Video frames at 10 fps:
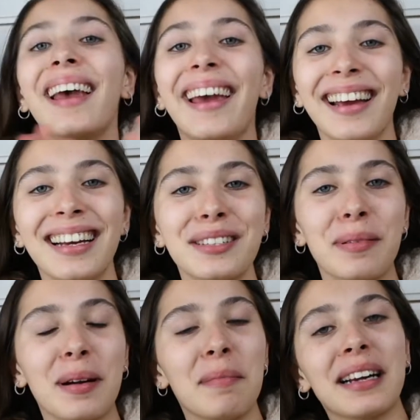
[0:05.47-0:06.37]
Hey guys,
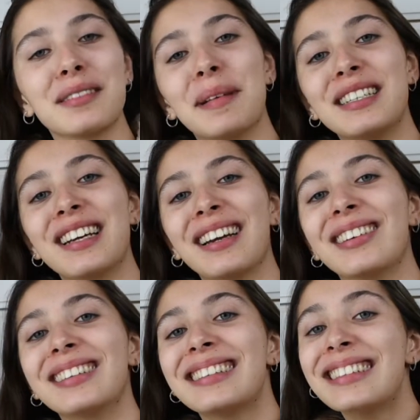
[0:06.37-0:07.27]
welcome back to my
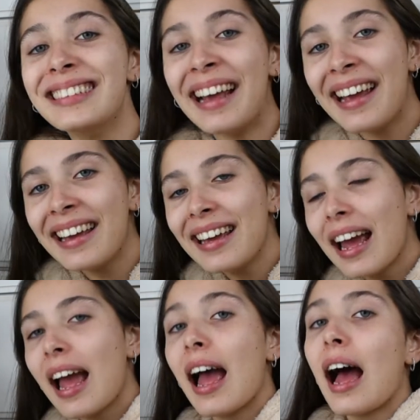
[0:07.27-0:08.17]
channel. Today,
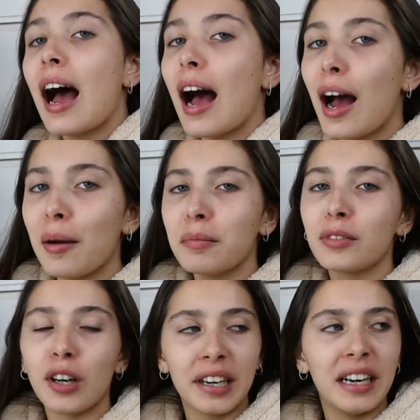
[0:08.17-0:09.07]
uh,
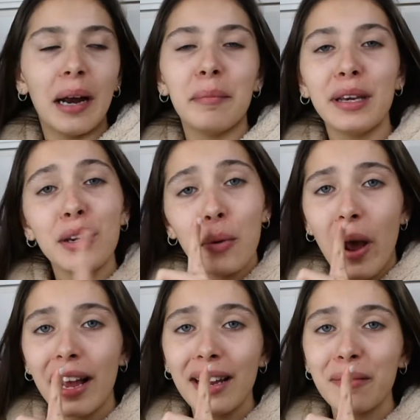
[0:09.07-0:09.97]
sorry, I'm being
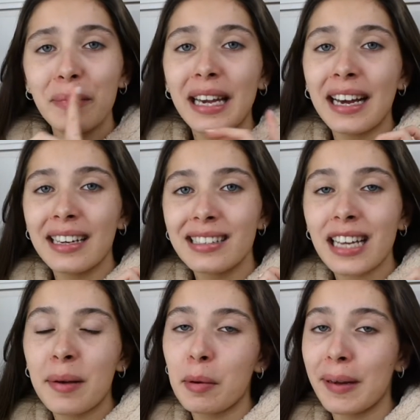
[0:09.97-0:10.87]
quiet because
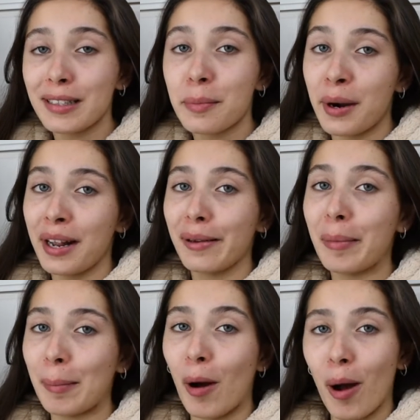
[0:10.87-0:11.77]
I'm about to prank
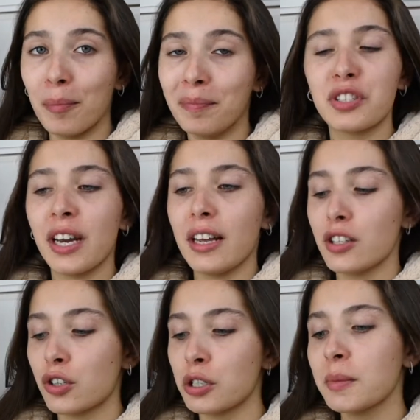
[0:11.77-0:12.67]
my mom. Today
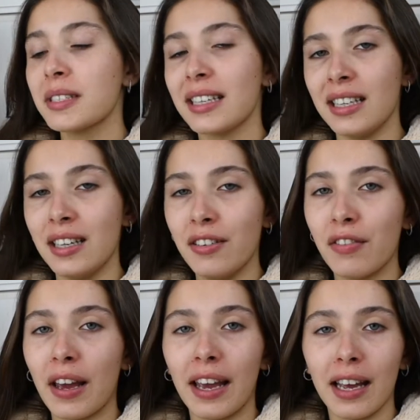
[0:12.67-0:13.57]
is Christmas
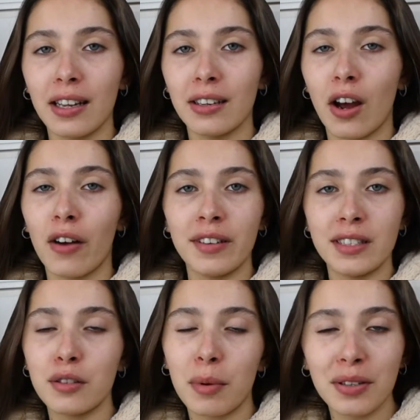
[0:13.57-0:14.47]
Eve and
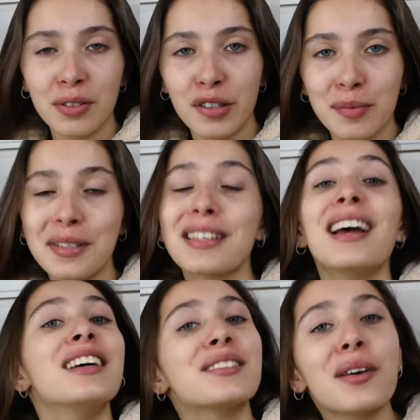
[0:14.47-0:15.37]
obviously tomorrow's Christmas,
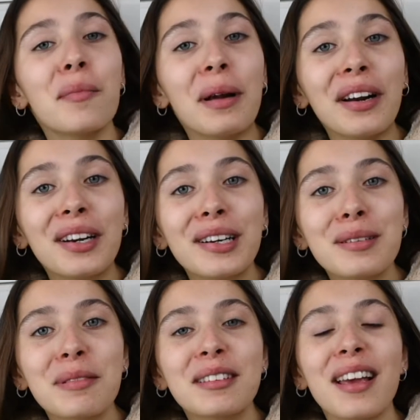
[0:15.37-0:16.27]
so Merry
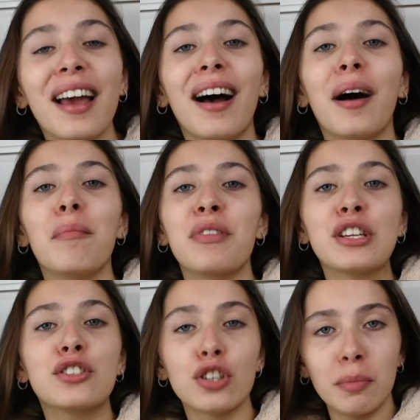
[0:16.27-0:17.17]
Christmas. Um,
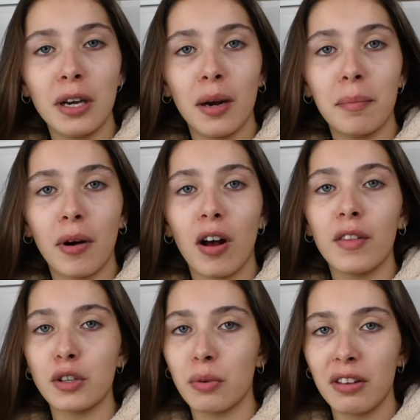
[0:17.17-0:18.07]
this should be up
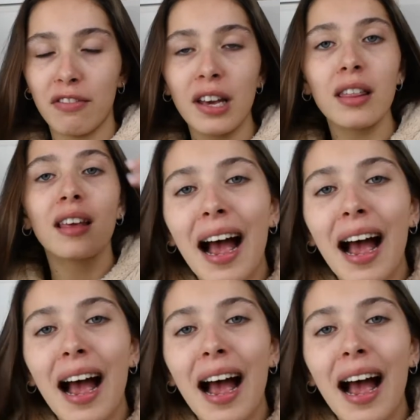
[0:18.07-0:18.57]
on the 25th.